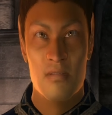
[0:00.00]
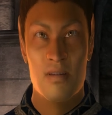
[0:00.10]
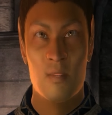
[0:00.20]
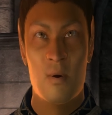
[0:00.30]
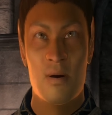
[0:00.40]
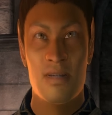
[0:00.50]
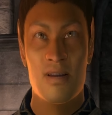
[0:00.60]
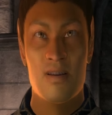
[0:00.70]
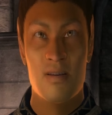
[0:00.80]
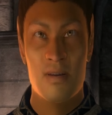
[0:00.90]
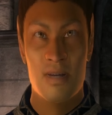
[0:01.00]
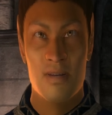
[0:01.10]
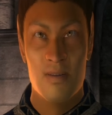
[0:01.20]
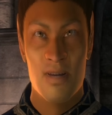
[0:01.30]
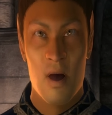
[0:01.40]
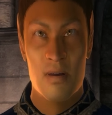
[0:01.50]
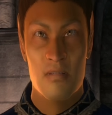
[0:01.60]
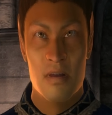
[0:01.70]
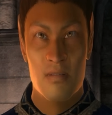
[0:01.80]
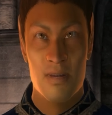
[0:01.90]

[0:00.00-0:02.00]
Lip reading: Few outside our circle have ever